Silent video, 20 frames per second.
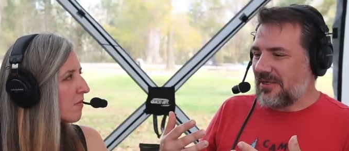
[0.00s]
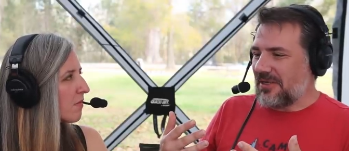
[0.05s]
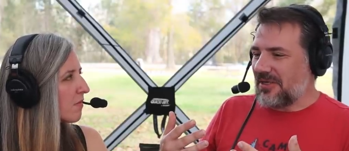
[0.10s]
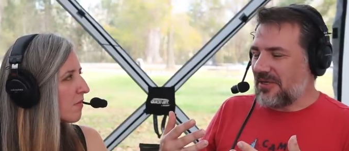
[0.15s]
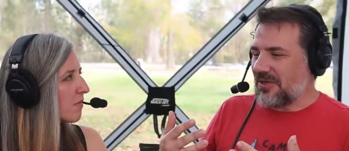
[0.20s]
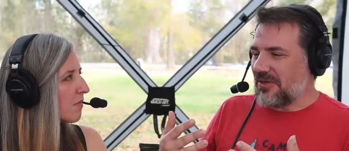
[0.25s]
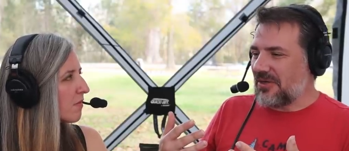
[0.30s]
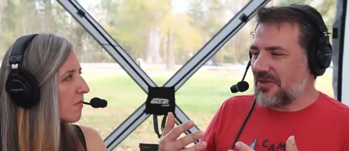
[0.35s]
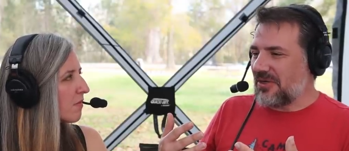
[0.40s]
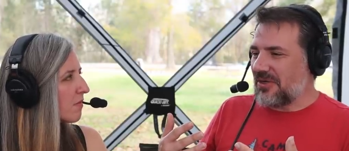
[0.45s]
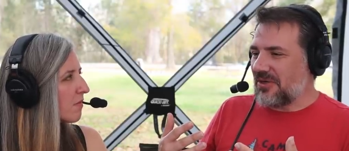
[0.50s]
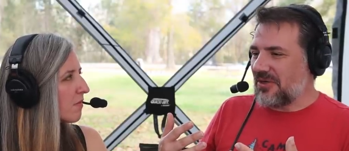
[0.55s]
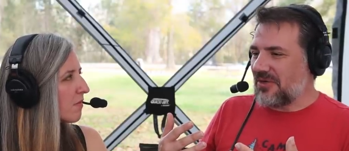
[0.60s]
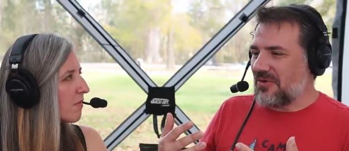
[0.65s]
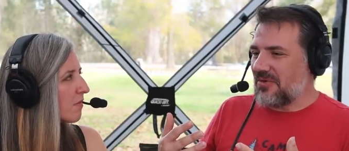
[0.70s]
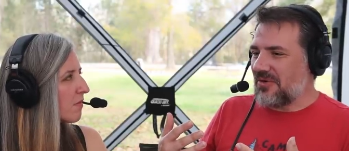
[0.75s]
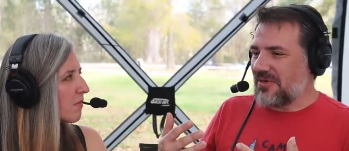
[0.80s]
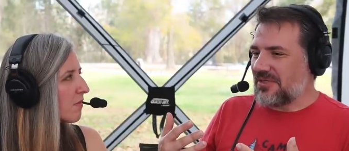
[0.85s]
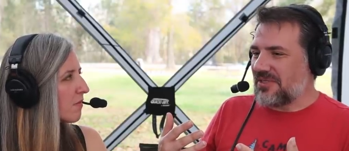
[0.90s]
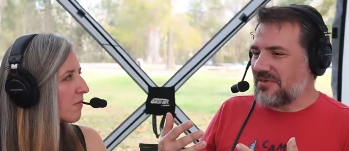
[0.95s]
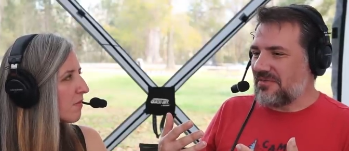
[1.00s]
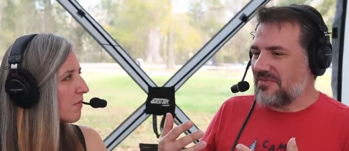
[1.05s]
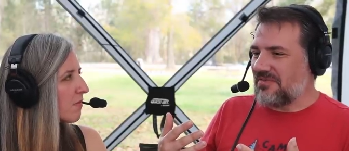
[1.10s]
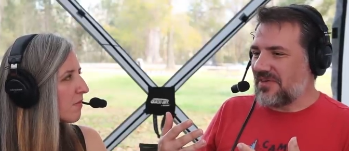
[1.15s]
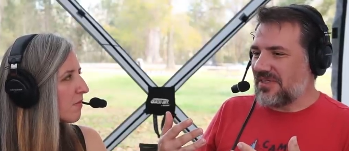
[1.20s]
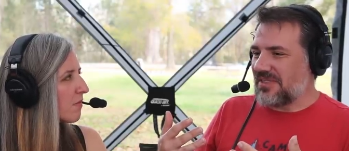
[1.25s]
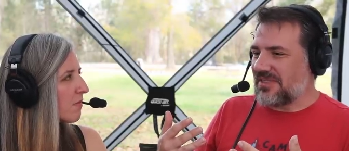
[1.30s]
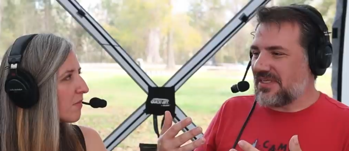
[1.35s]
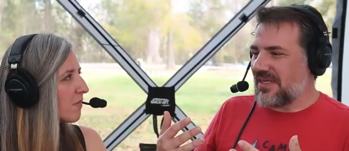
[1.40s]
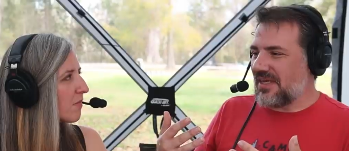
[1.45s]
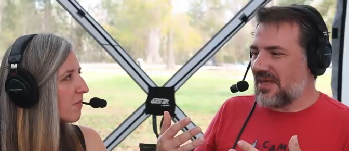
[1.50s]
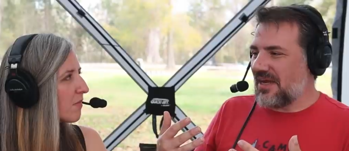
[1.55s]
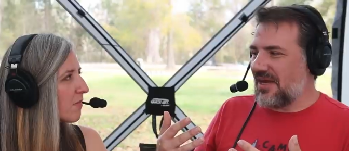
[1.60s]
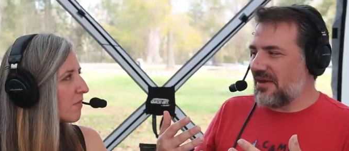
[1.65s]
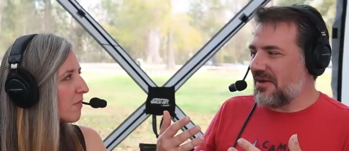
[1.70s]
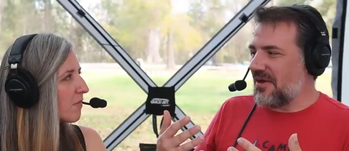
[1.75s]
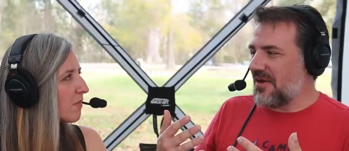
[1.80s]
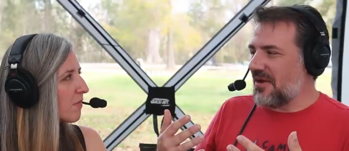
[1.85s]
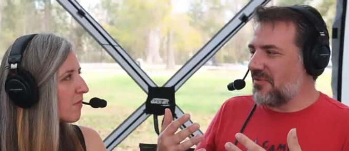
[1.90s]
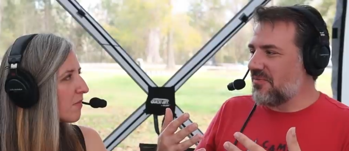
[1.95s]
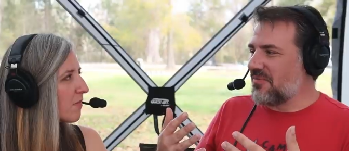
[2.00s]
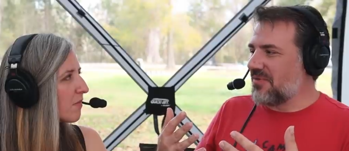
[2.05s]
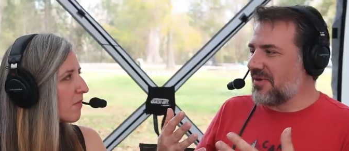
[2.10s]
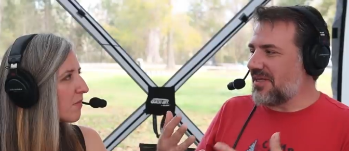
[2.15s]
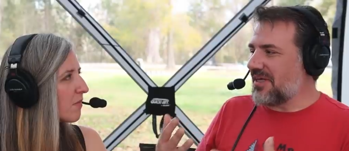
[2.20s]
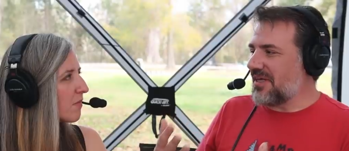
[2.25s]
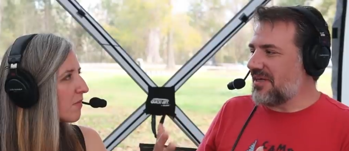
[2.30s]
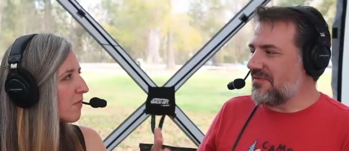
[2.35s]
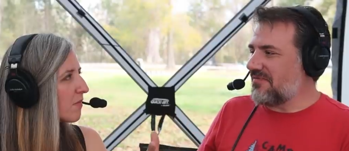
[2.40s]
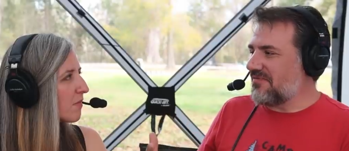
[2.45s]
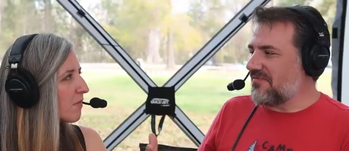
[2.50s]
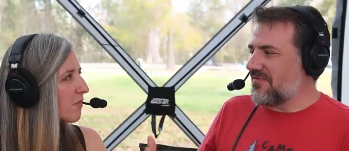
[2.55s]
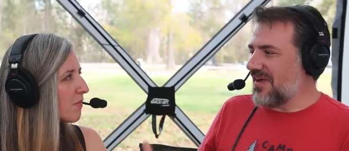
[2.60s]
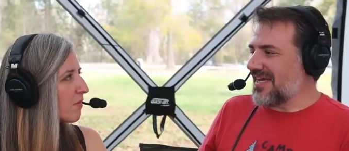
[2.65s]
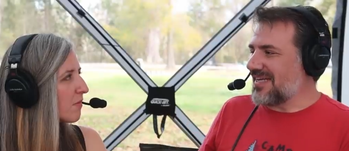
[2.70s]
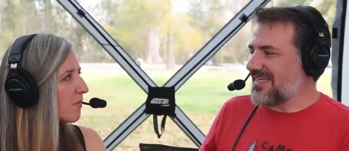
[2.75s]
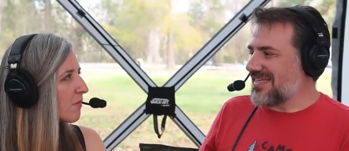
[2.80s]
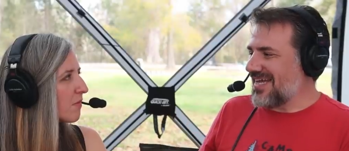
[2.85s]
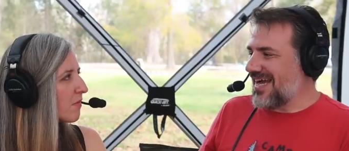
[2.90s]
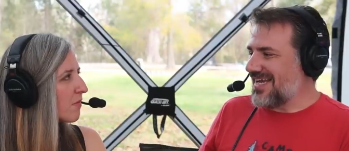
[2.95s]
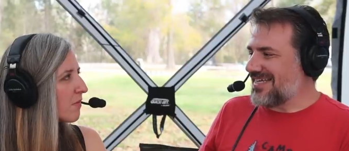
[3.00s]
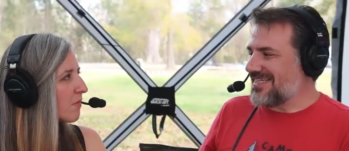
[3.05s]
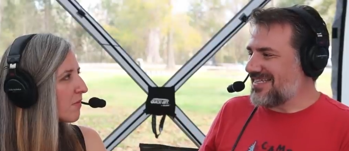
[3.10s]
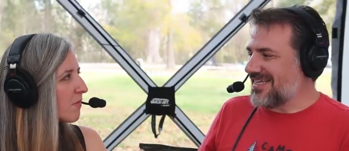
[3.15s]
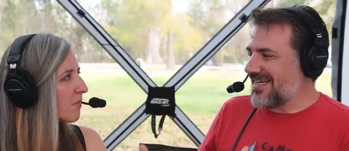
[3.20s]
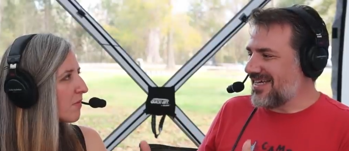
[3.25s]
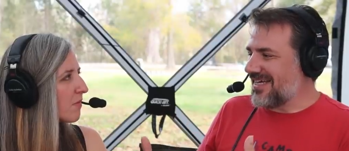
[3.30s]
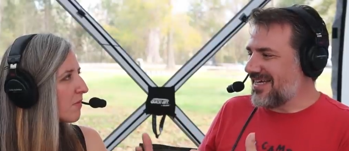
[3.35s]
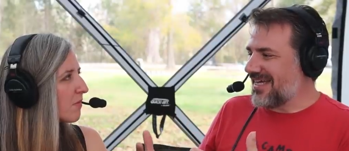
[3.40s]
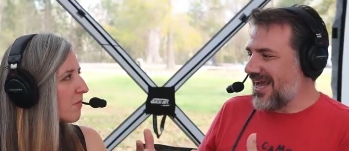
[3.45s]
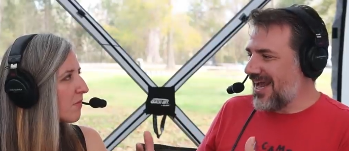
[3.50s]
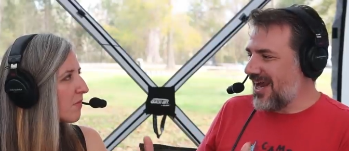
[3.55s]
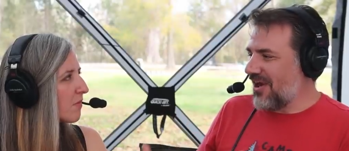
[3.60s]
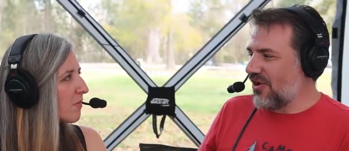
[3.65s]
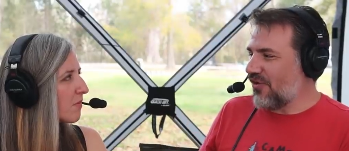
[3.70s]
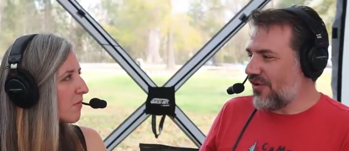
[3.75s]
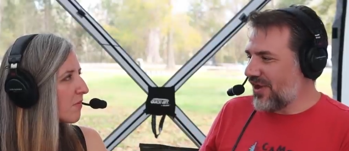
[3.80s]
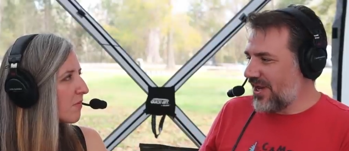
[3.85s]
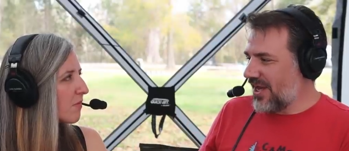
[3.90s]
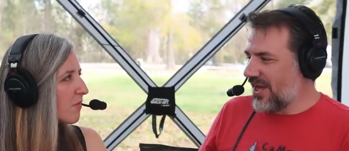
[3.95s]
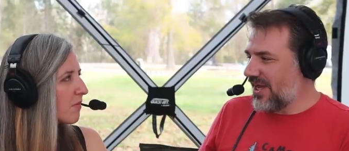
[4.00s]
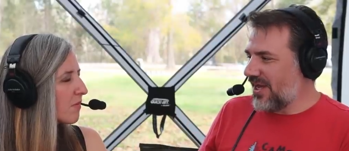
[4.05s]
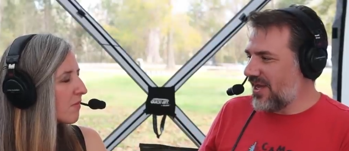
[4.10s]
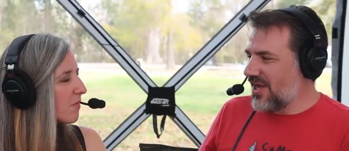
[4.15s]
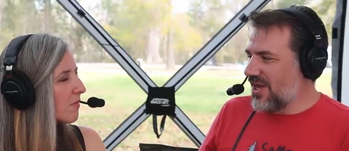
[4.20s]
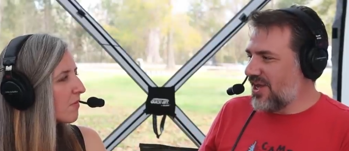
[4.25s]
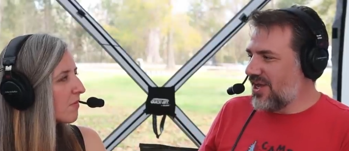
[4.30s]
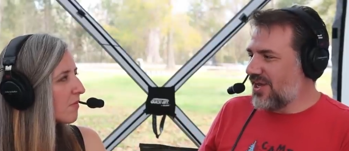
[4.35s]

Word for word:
Speaker 1: you're you're going to visit a, a really fantastic area